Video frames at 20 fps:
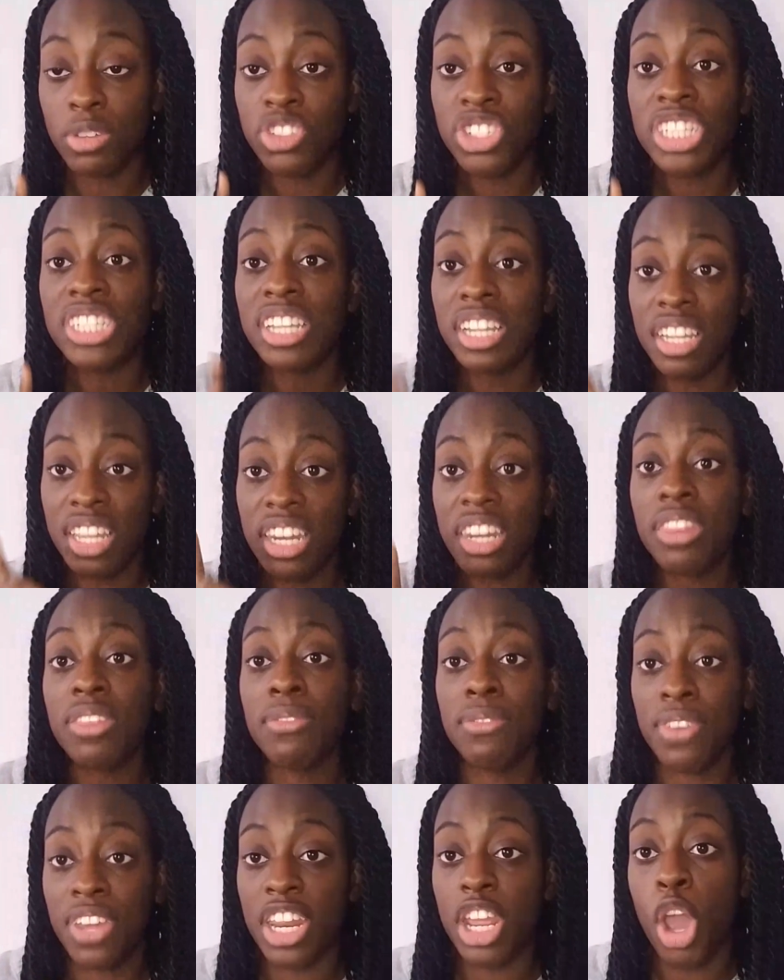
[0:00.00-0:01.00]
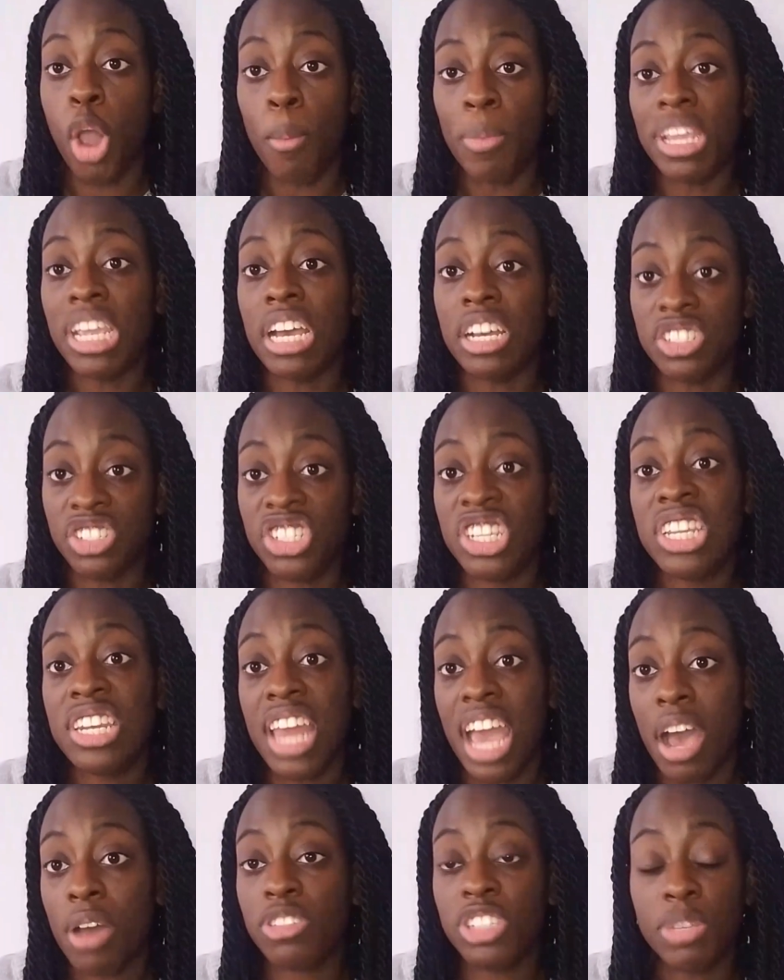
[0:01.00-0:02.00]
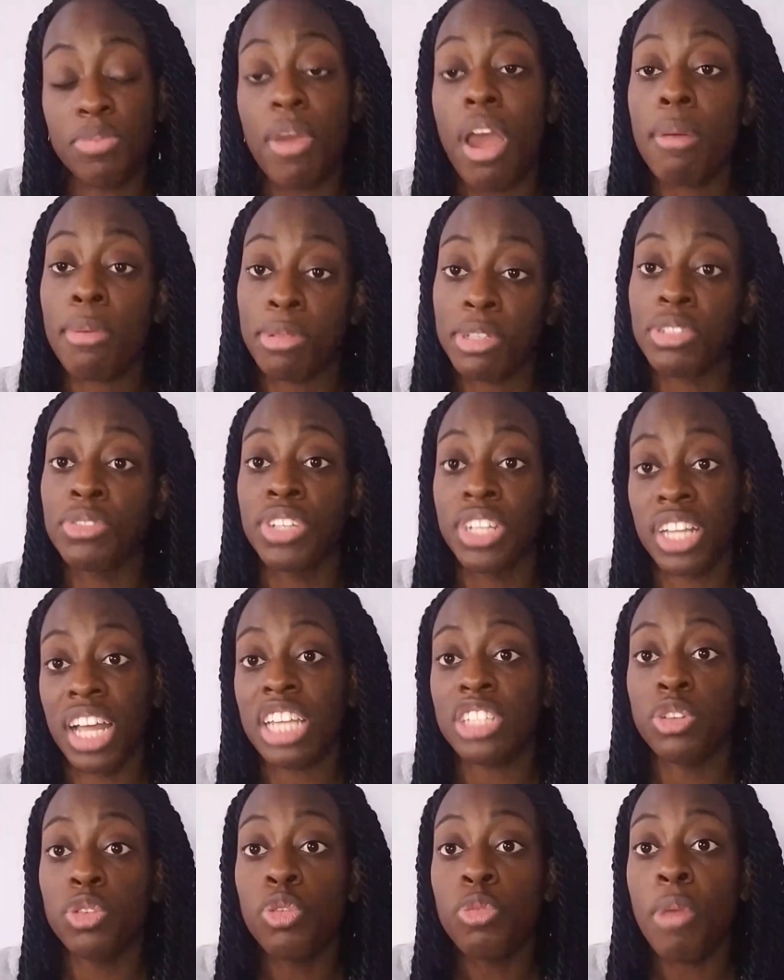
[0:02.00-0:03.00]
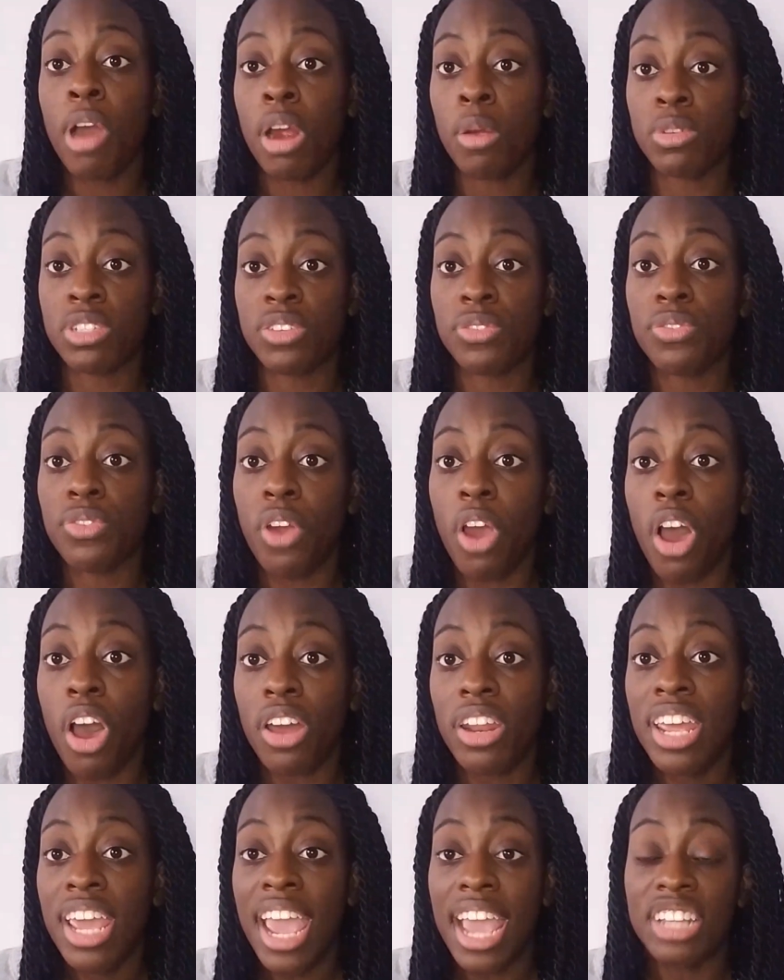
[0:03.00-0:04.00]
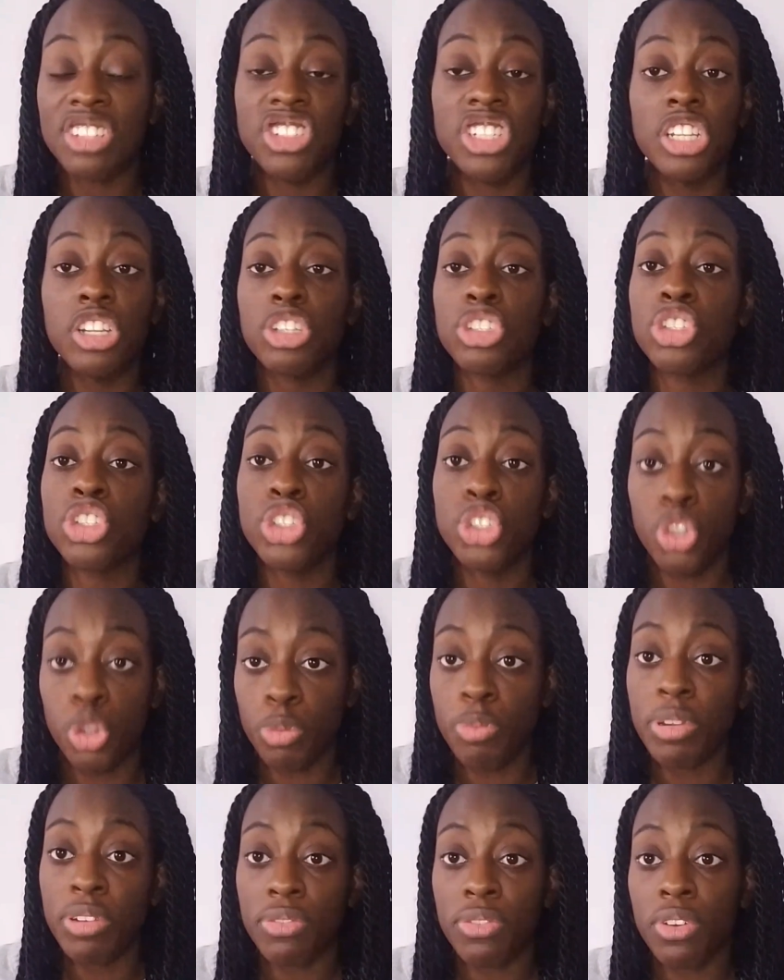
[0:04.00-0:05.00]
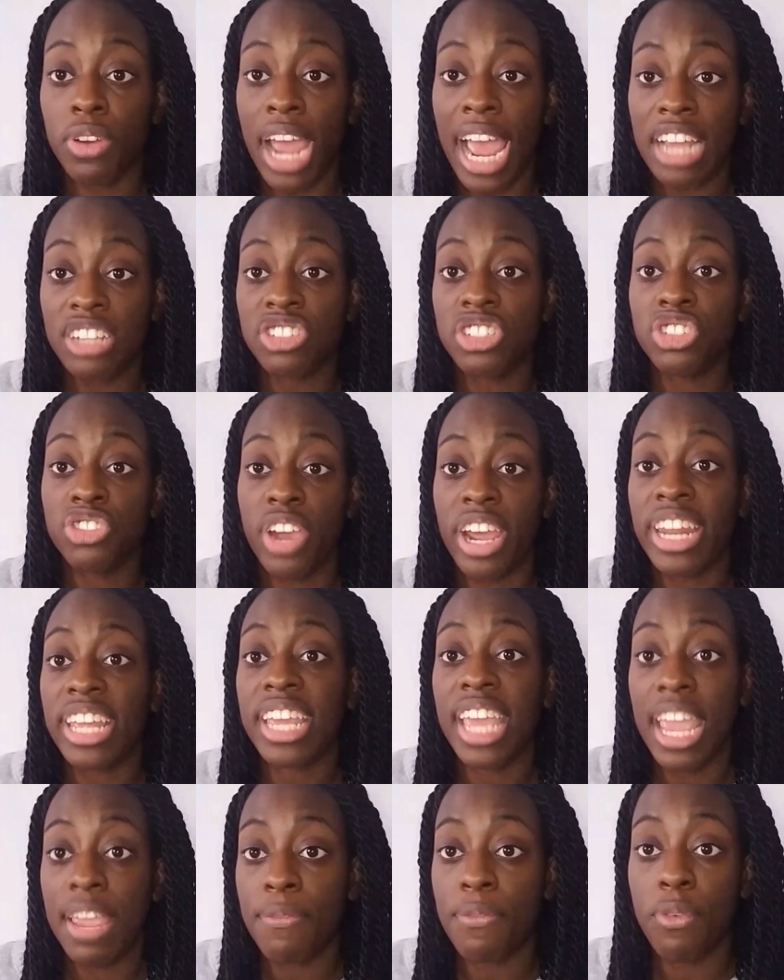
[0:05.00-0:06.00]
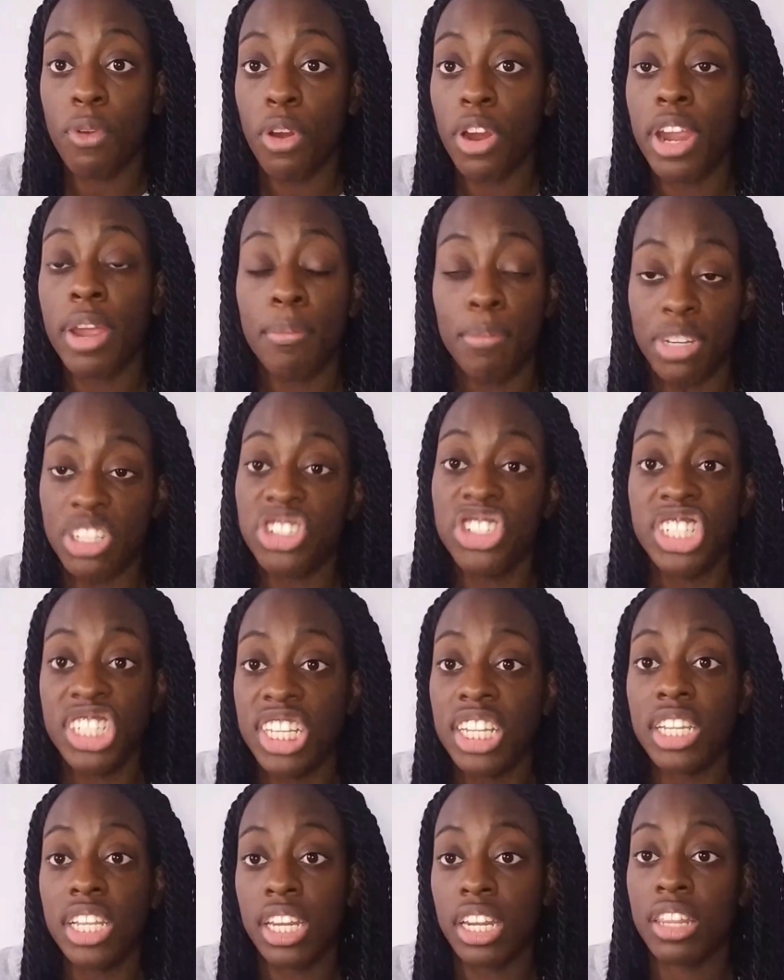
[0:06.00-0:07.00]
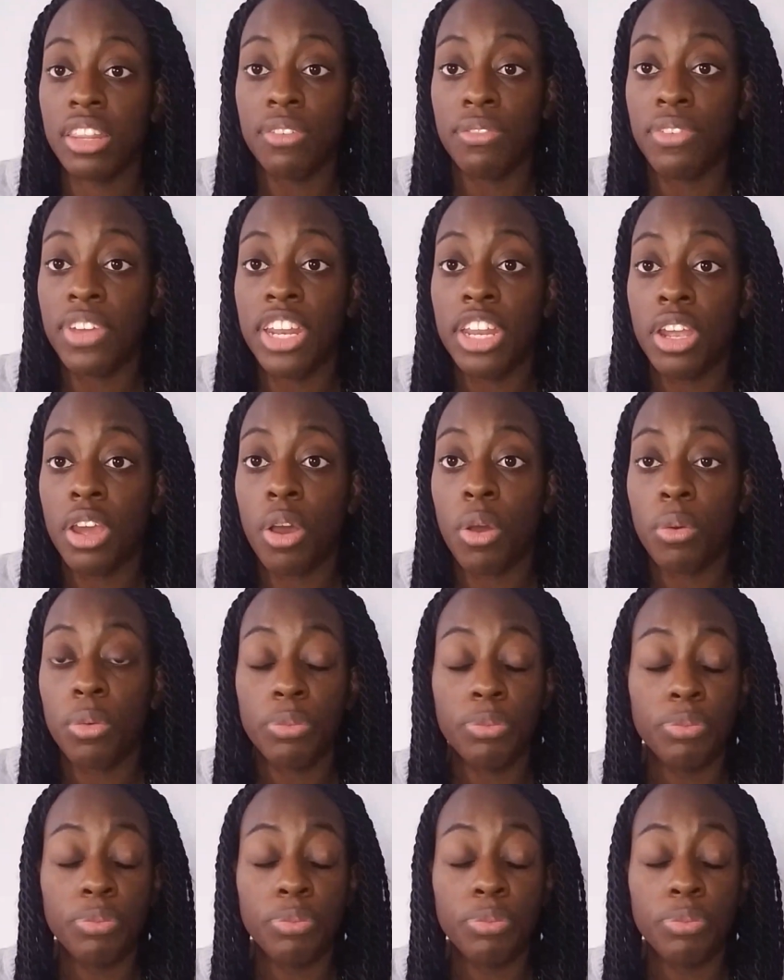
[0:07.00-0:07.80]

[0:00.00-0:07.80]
She deleted the video because she probably realized Umar was a fraud, and she looked stupid for actually trying to cape for him, but she deleted the video.